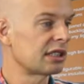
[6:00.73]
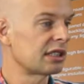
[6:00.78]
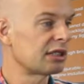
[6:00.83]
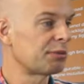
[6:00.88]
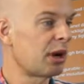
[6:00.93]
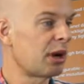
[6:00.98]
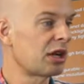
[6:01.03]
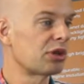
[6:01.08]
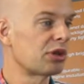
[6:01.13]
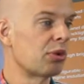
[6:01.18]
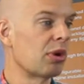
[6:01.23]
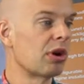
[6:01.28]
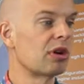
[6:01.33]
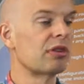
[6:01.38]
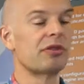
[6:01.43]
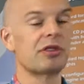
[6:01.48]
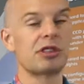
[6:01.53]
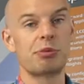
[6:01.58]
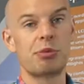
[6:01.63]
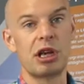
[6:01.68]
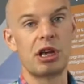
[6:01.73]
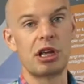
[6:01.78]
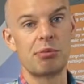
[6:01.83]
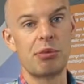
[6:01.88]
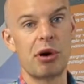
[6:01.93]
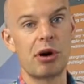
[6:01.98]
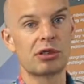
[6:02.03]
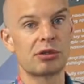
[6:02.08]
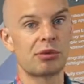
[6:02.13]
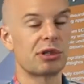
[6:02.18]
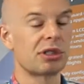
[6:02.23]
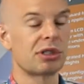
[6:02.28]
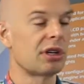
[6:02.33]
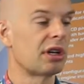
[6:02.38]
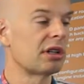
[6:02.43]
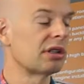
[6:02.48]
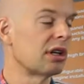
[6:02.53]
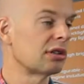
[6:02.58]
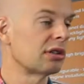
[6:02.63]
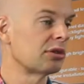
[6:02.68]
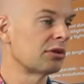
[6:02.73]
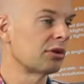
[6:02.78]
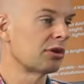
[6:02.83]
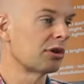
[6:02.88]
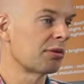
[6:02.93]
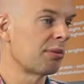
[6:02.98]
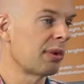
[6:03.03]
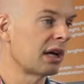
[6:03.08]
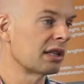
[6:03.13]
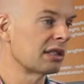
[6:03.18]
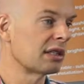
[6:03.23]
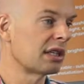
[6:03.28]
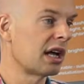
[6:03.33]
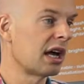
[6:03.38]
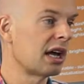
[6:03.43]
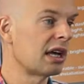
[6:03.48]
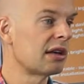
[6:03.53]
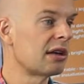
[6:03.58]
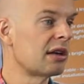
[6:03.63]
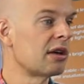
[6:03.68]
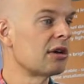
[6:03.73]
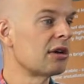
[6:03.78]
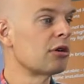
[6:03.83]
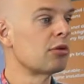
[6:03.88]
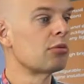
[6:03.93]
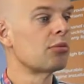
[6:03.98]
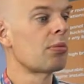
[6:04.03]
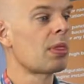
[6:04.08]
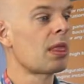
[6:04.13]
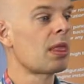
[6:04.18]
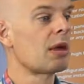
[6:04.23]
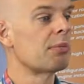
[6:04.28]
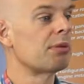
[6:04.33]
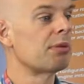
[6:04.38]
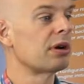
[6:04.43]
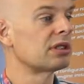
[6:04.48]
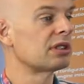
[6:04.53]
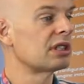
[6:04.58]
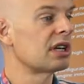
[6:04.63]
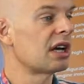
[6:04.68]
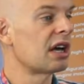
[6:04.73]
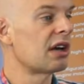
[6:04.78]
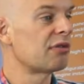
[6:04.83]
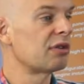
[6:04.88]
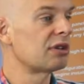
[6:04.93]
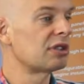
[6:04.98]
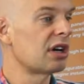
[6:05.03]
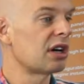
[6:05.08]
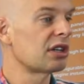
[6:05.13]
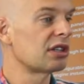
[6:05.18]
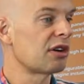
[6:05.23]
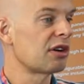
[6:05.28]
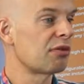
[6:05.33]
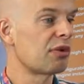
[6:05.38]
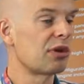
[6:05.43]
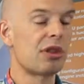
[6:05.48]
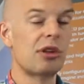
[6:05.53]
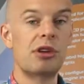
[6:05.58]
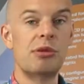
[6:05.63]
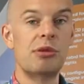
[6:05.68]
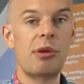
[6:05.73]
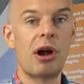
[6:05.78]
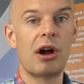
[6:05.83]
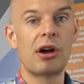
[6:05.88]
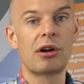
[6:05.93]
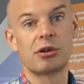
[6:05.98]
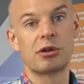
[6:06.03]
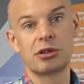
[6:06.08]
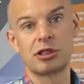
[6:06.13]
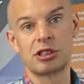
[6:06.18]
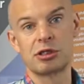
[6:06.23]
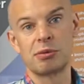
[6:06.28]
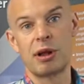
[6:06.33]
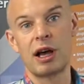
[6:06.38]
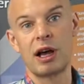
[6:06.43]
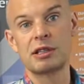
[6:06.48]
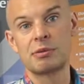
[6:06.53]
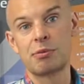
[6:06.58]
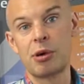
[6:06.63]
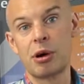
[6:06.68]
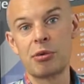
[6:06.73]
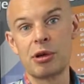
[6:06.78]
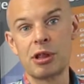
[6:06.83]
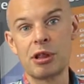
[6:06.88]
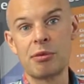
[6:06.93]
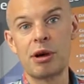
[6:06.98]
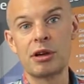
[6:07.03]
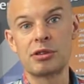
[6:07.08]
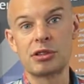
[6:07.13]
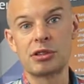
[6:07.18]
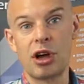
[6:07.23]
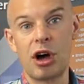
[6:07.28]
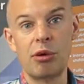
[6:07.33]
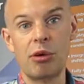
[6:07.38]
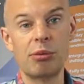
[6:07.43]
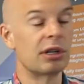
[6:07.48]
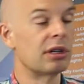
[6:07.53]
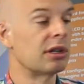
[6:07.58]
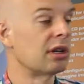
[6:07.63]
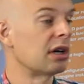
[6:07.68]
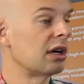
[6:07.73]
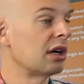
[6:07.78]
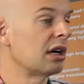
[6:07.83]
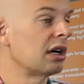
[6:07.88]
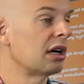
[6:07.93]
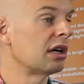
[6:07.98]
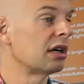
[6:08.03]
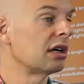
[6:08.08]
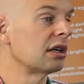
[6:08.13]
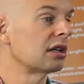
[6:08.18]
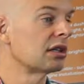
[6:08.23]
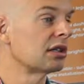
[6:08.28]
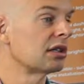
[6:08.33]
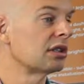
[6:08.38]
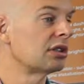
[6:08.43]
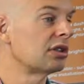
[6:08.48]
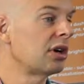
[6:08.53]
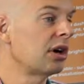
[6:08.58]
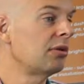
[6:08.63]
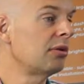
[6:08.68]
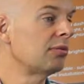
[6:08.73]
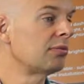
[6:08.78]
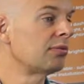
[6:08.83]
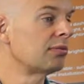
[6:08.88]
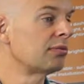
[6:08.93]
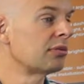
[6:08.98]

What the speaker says: a special one for Speedbox, which I'll not talk about today. But if we start off with the numerical display, it's probably the most common control.